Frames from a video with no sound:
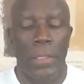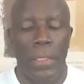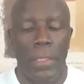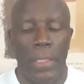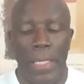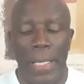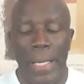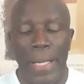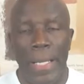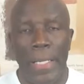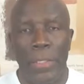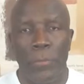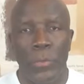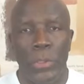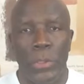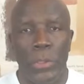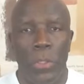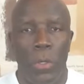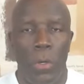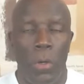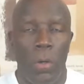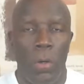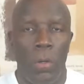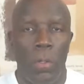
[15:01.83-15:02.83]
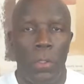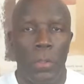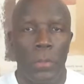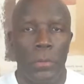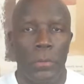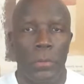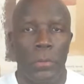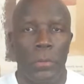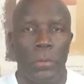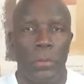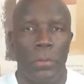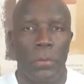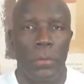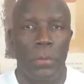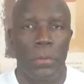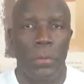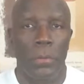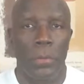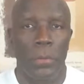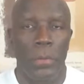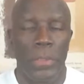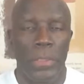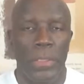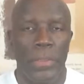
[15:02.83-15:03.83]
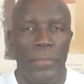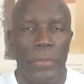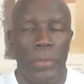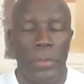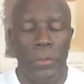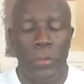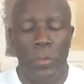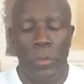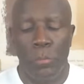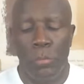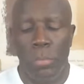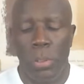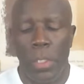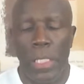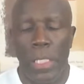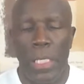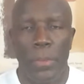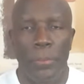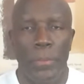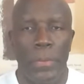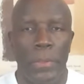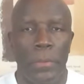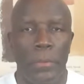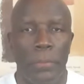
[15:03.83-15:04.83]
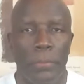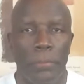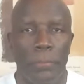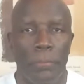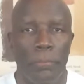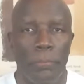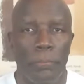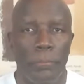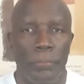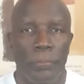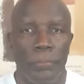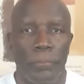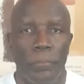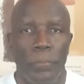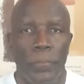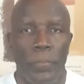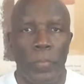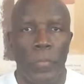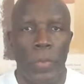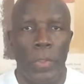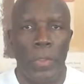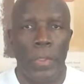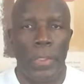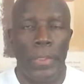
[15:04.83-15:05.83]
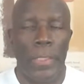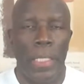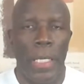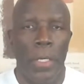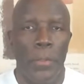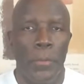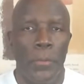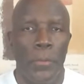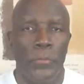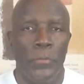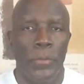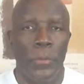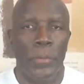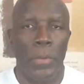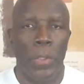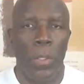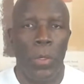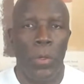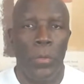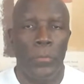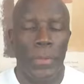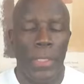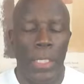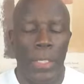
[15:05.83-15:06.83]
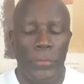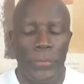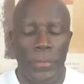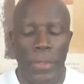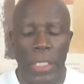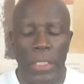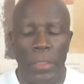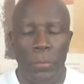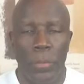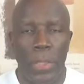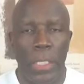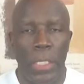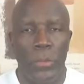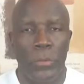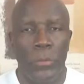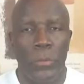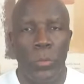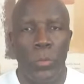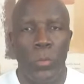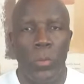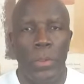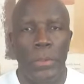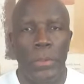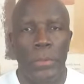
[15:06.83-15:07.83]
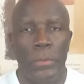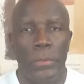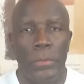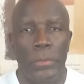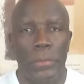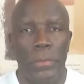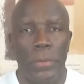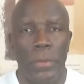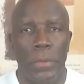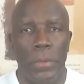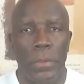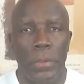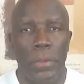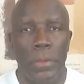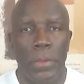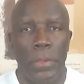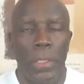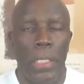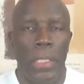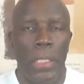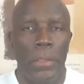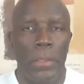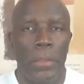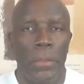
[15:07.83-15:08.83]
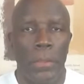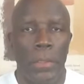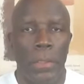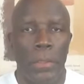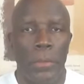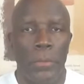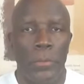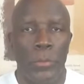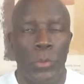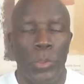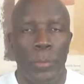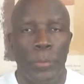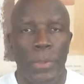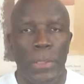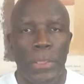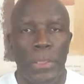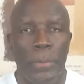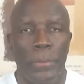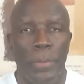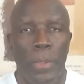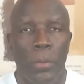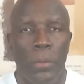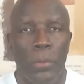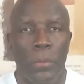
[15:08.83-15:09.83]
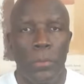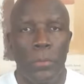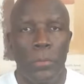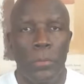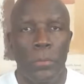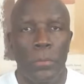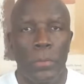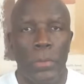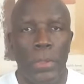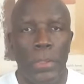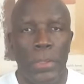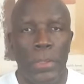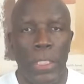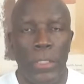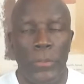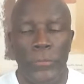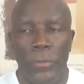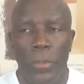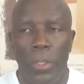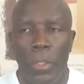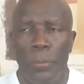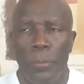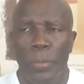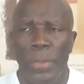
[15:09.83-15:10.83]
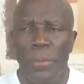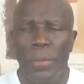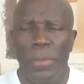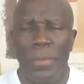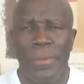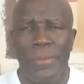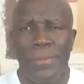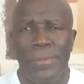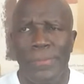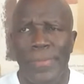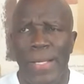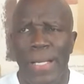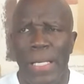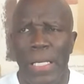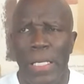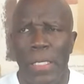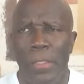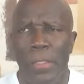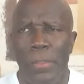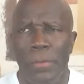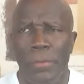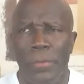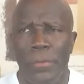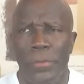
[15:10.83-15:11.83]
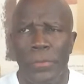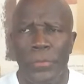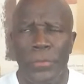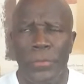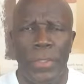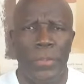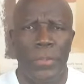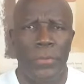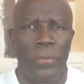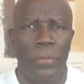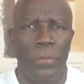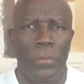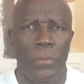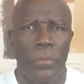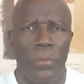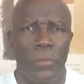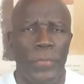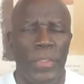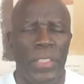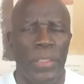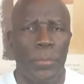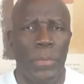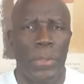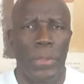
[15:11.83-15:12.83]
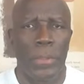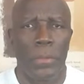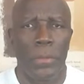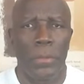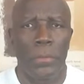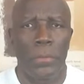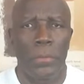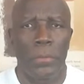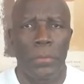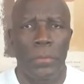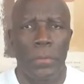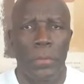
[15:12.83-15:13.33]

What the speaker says: I recall living in an apartment and I heard some noise outside of my door. I looked through the peephole and I saw maybe a 5, 6 female.